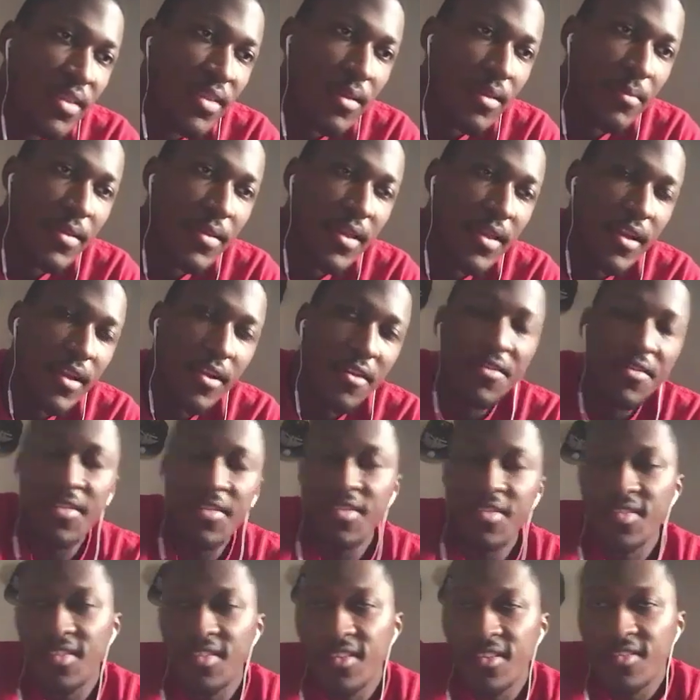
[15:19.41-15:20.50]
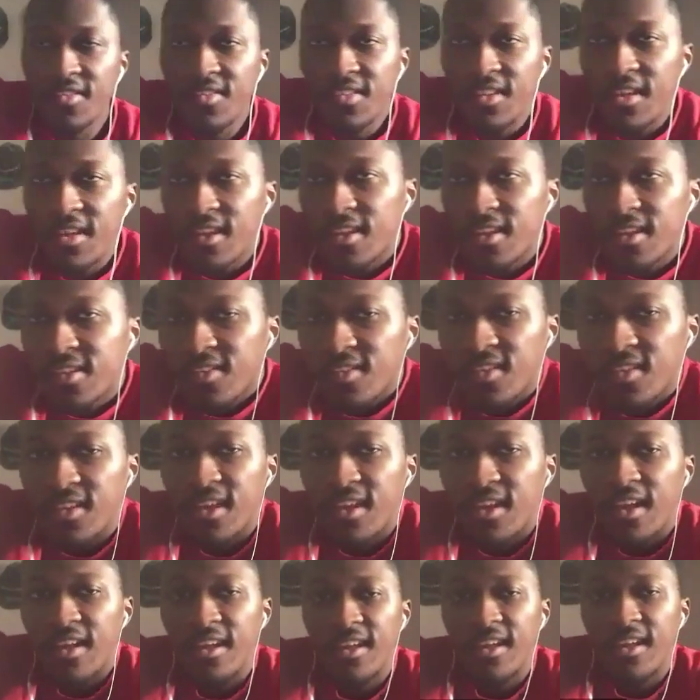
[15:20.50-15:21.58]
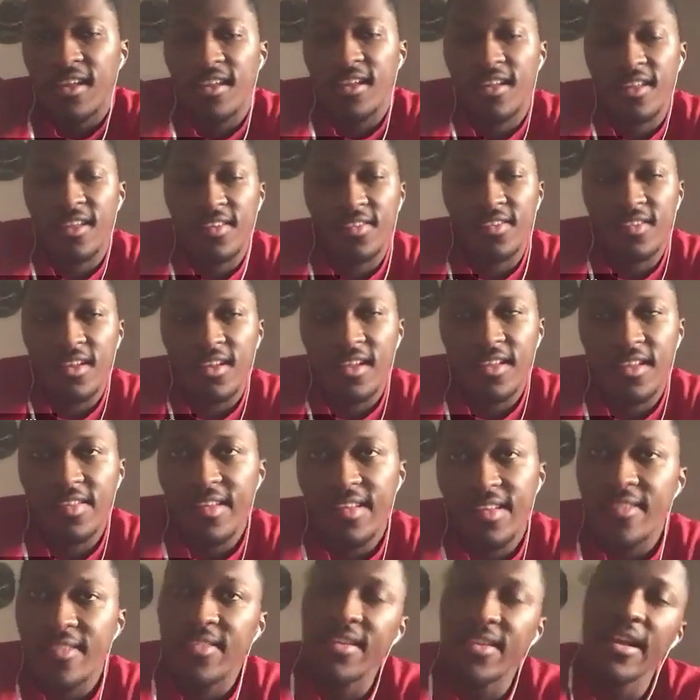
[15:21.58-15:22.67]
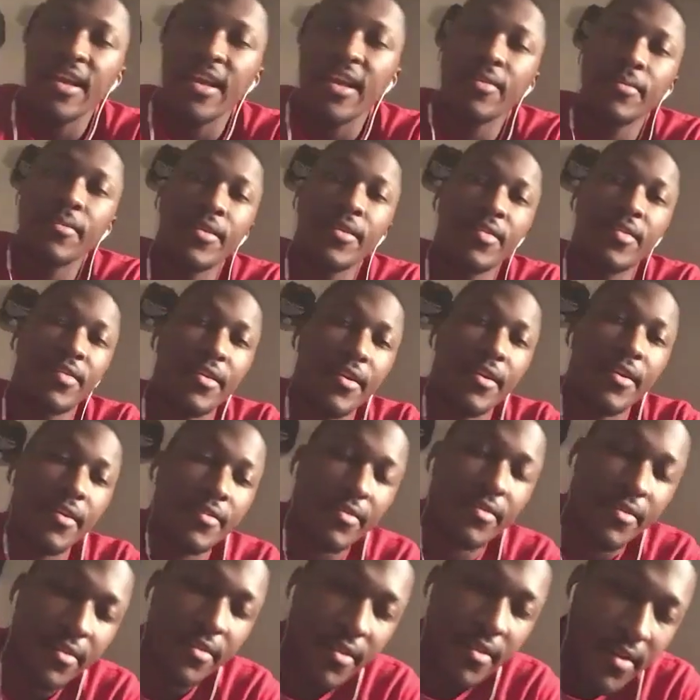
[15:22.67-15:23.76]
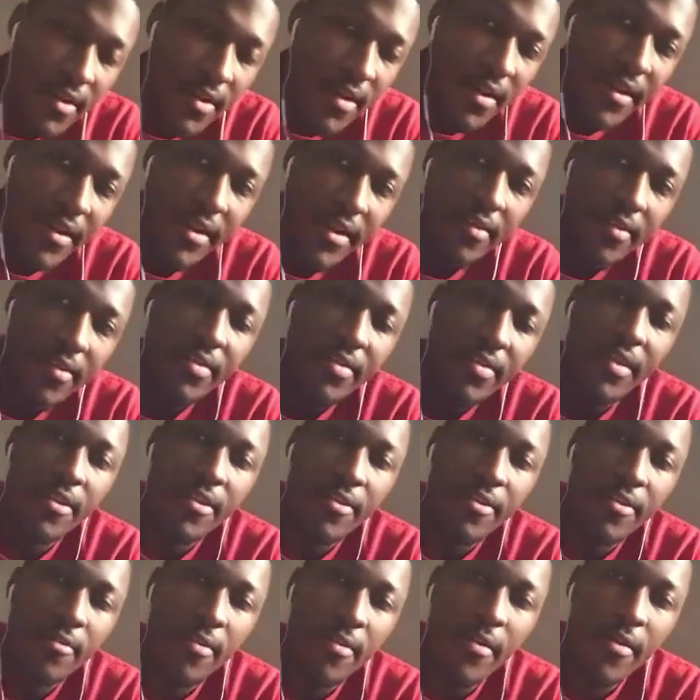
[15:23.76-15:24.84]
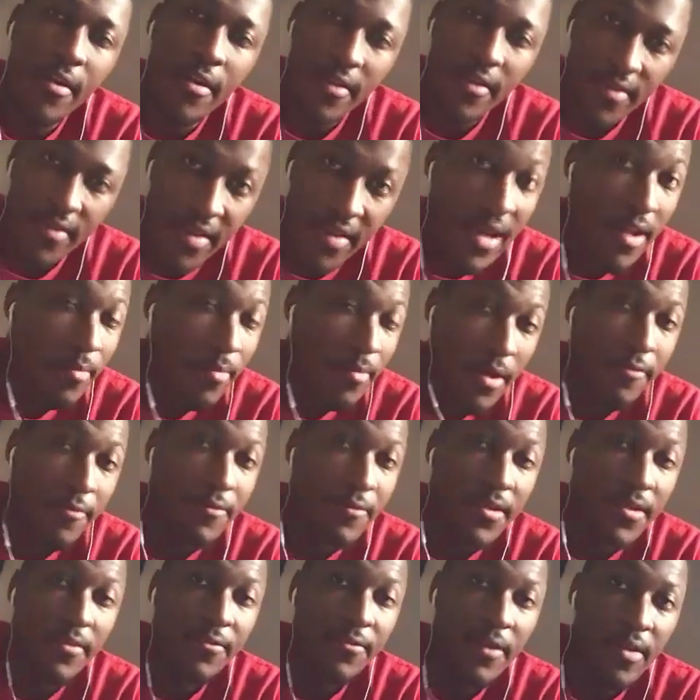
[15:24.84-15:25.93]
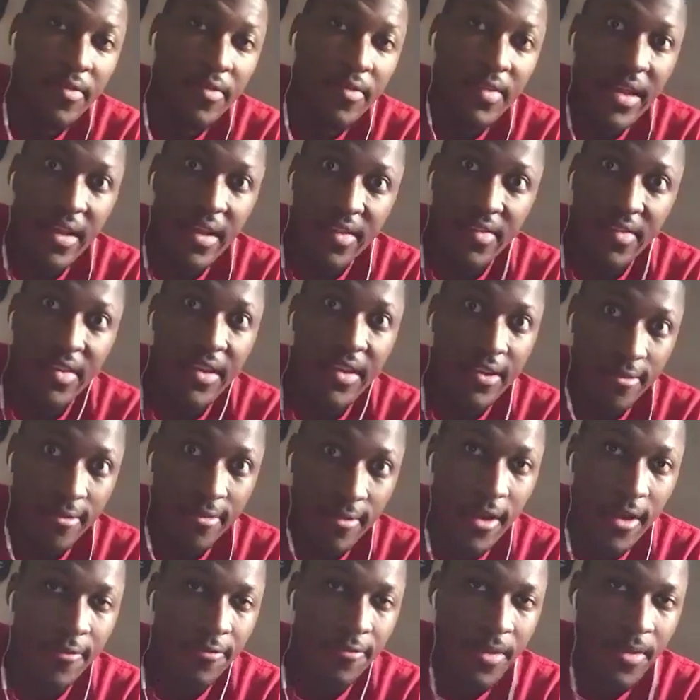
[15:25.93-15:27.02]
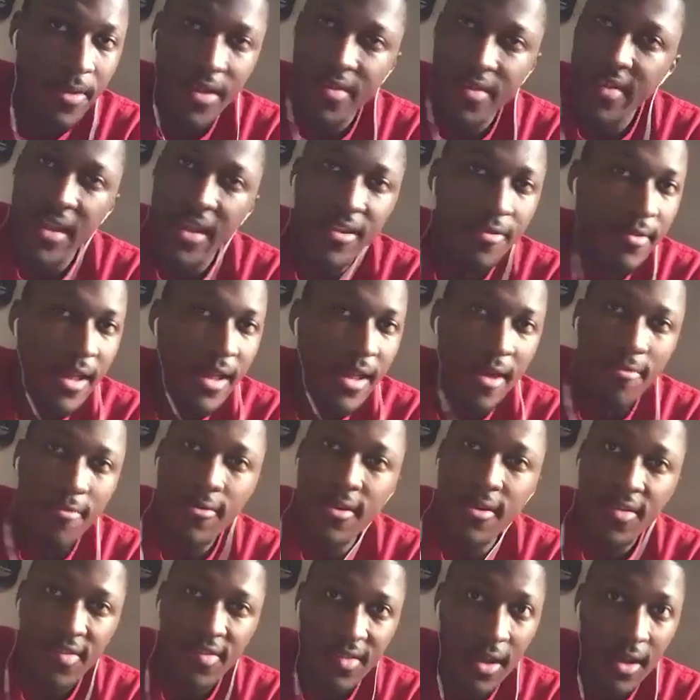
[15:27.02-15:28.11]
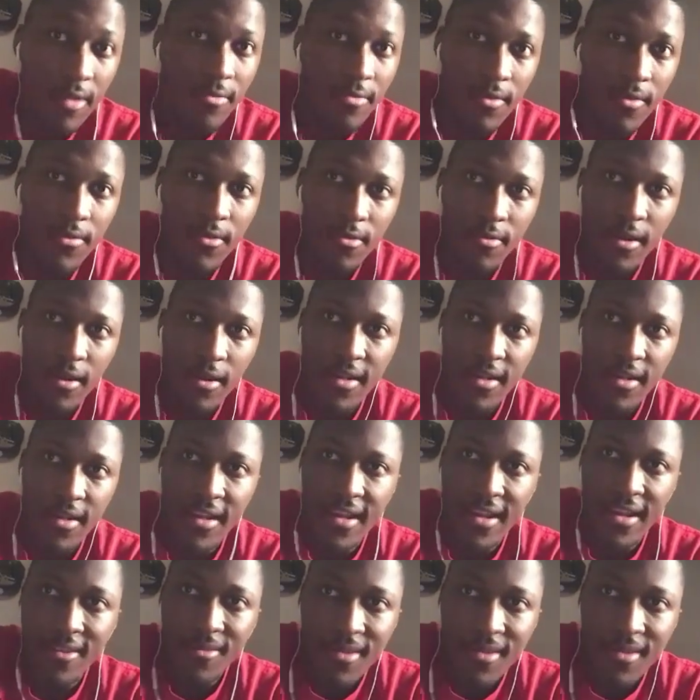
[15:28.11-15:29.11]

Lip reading: Man, oh, this certain skin color is entitled to cosplay this character. And I was like, you are entitled about 55 seconds to get away from me because I do not want to start with you right now.